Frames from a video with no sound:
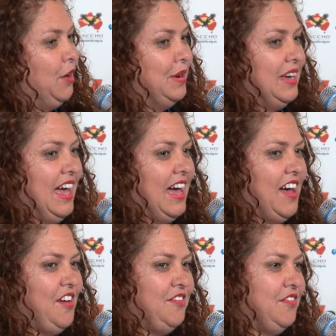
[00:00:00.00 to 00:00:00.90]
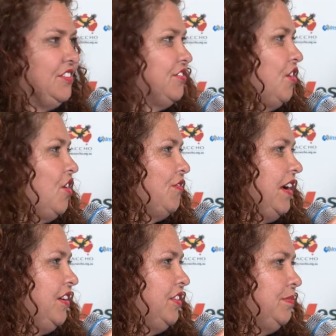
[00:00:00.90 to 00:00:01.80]
We have strong
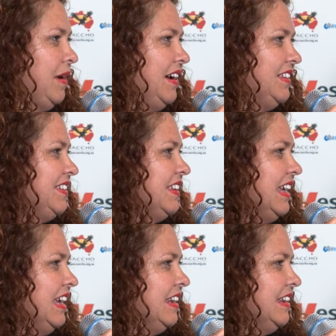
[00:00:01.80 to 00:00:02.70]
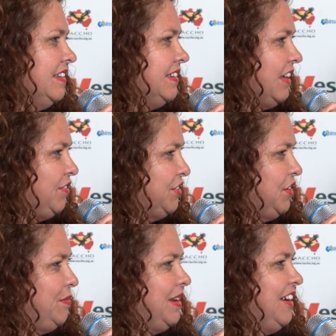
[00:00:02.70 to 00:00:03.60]
values base in
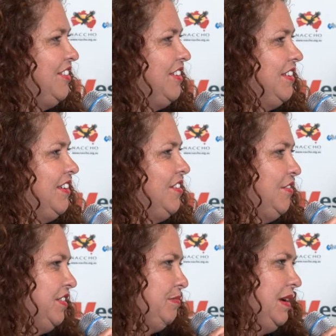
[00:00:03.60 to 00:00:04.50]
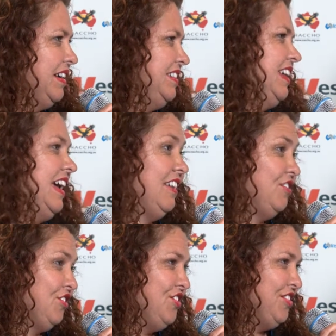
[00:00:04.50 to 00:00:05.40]
self-determination, respect and
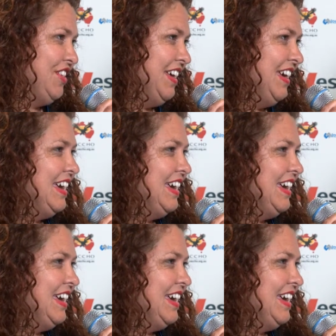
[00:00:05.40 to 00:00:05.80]
truth.